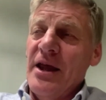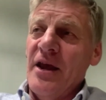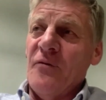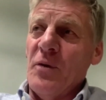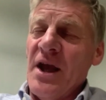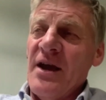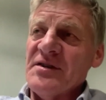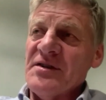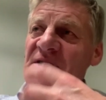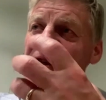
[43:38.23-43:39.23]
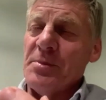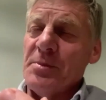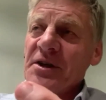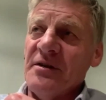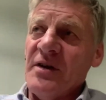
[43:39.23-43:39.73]
If we have a
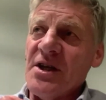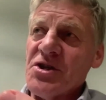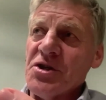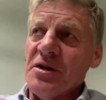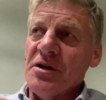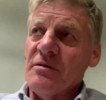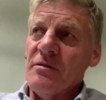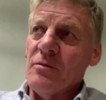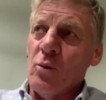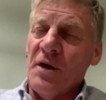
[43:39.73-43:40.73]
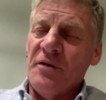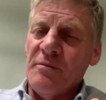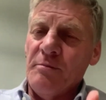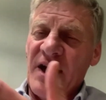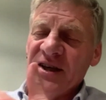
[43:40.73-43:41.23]
sensible intervention
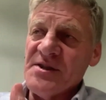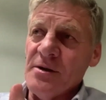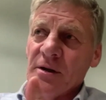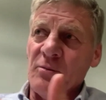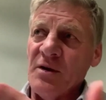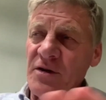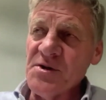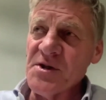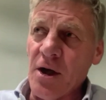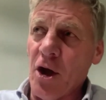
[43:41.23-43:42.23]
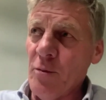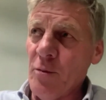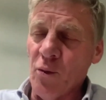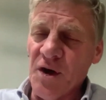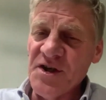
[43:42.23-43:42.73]
we use a
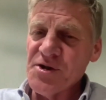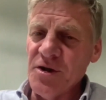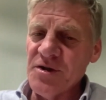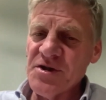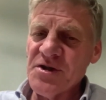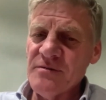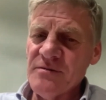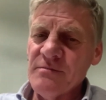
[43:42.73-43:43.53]
global research